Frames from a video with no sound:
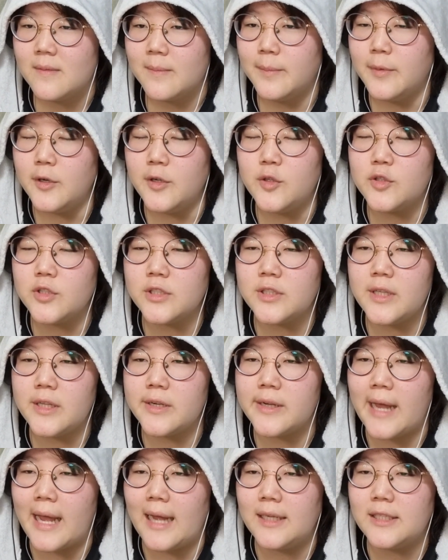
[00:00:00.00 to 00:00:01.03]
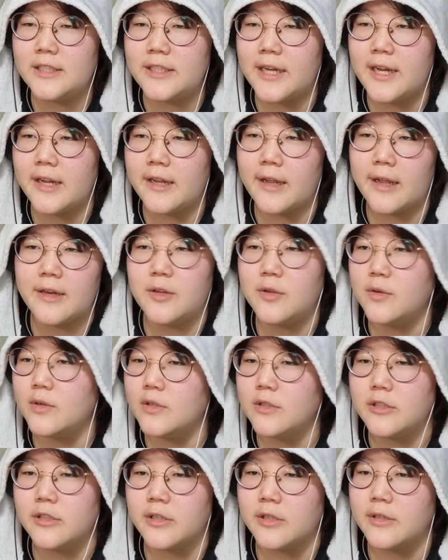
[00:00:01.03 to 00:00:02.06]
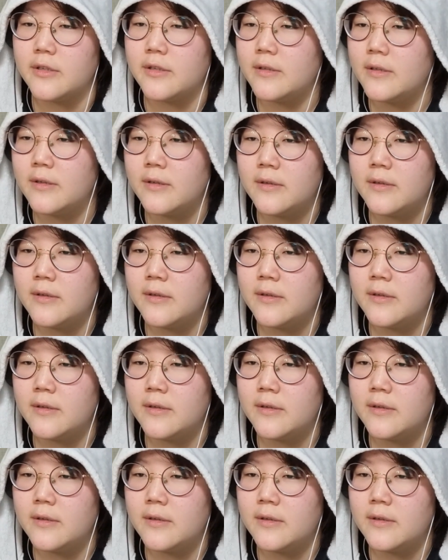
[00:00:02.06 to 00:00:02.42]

Boy, you just need a handshake and you're good.